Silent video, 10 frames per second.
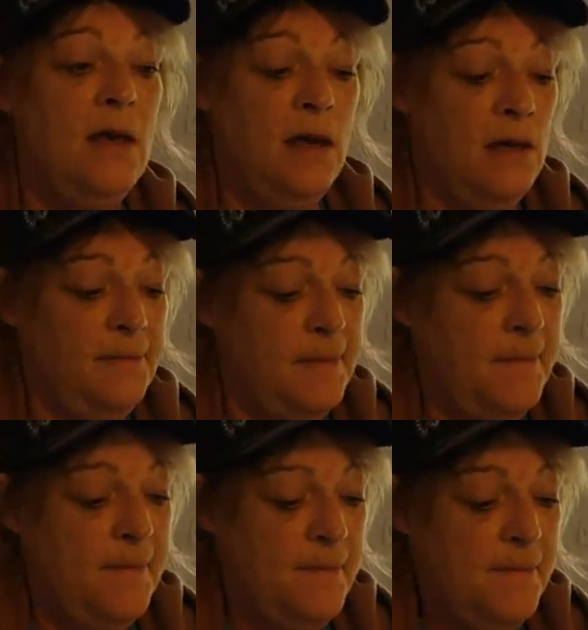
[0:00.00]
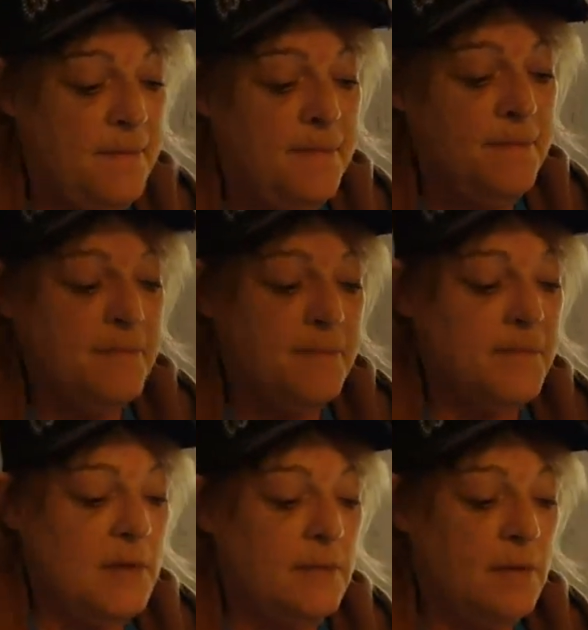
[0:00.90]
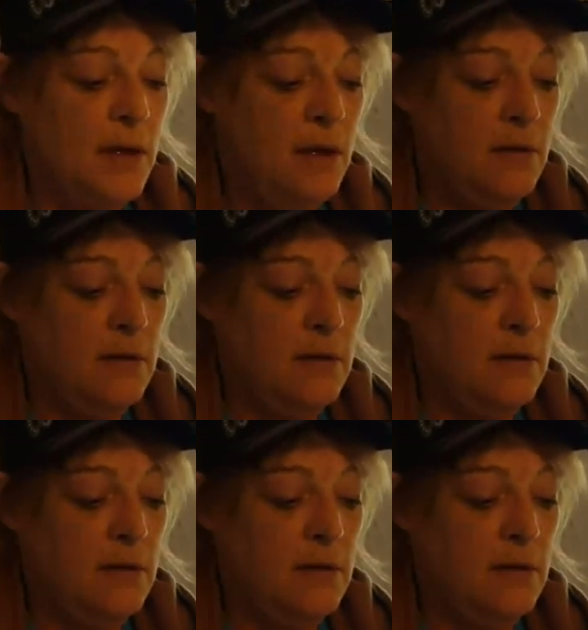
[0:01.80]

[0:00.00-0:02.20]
um, creationist.